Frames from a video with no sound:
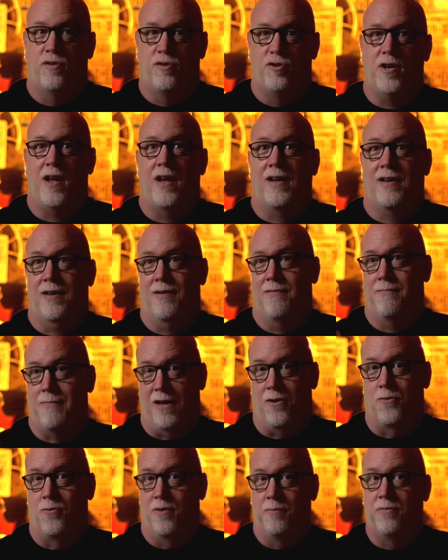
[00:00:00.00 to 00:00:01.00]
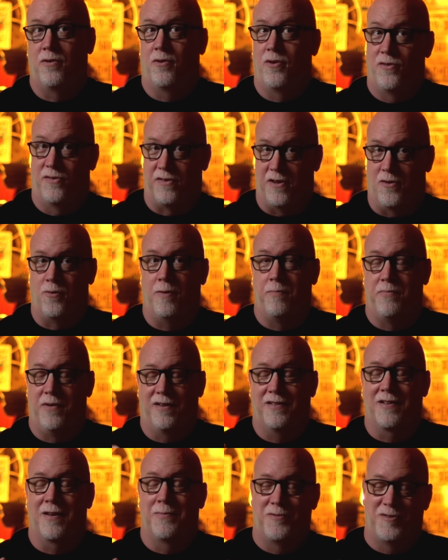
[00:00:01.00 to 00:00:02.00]
Jake and Elwood Blues, Elwood
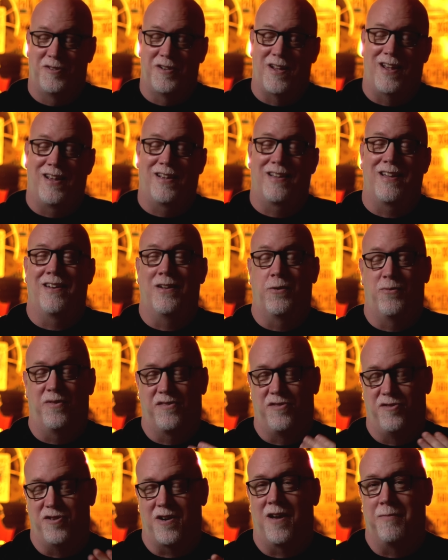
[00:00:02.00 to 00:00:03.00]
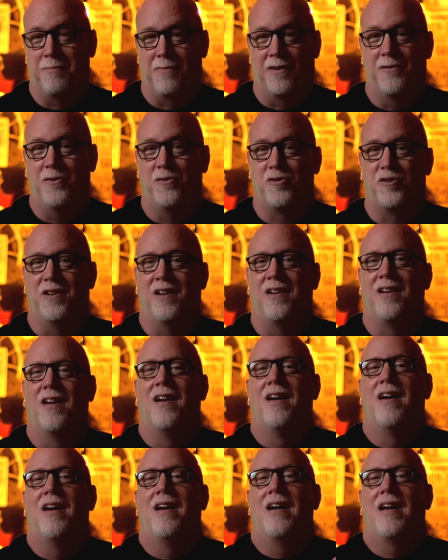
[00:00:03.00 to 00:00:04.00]
picked up Jake, and it was John Belushi.
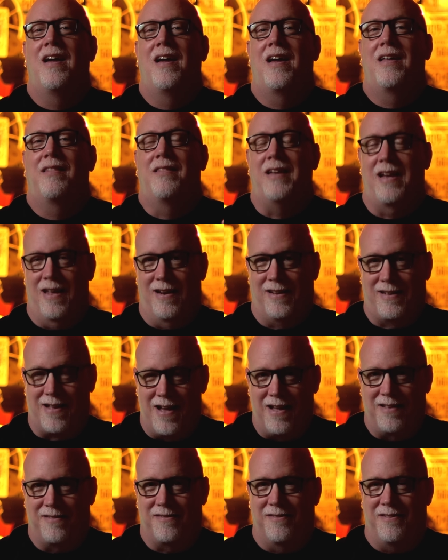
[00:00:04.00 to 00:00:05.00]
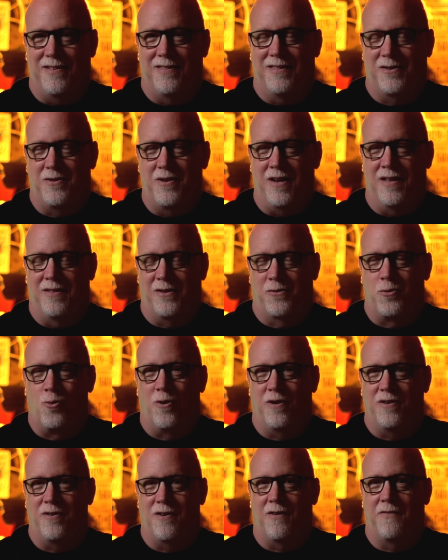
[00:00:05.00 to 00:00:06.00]
They had a concert in the, in the
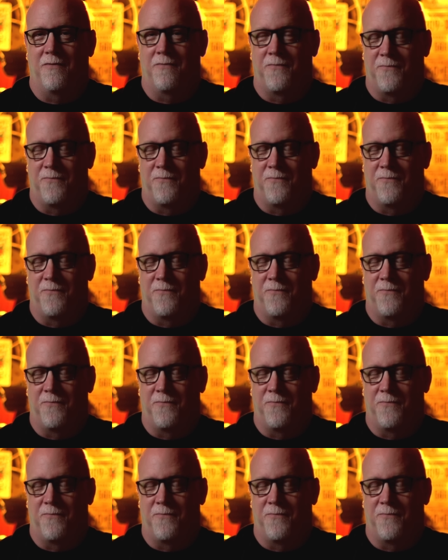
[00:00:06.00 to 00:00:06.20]
courtyard